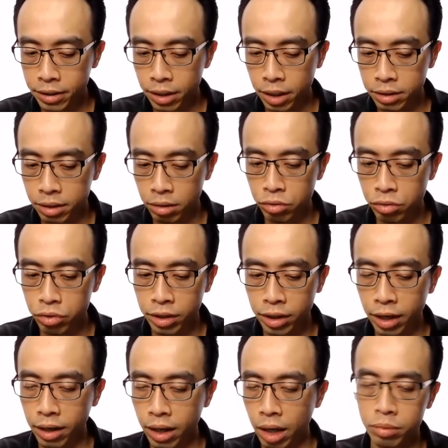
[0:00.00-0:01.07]
the solution
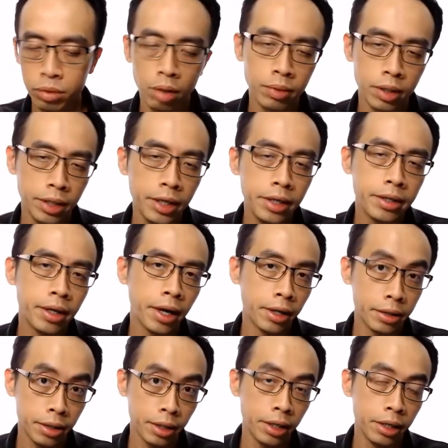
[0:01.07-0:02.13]
can absorb the heat and
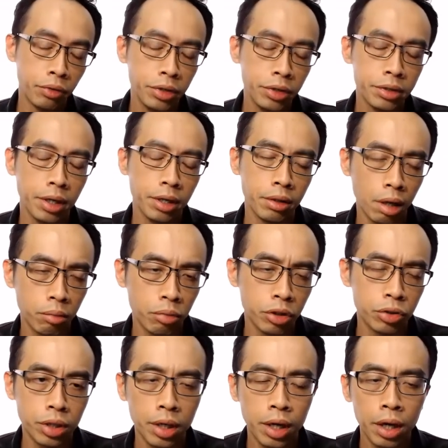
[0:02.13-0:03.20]
there's an increase in
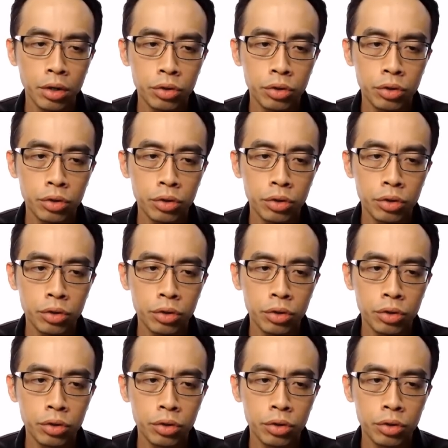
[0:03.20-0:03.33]
temperature.